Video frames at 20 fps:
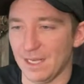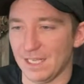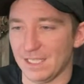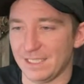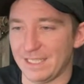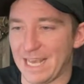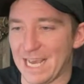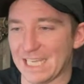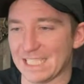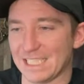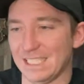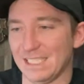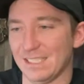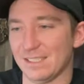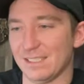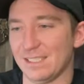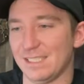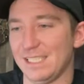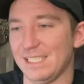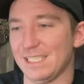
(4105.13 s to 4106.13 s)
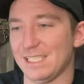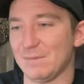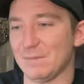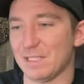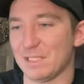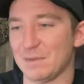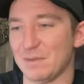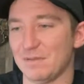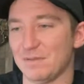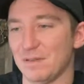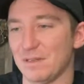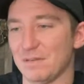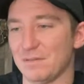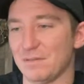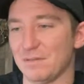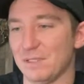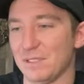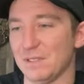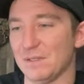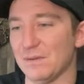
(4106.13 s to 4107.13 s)
tax season must be fun for
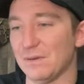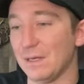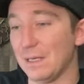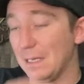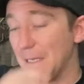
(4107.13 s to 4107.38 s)
you.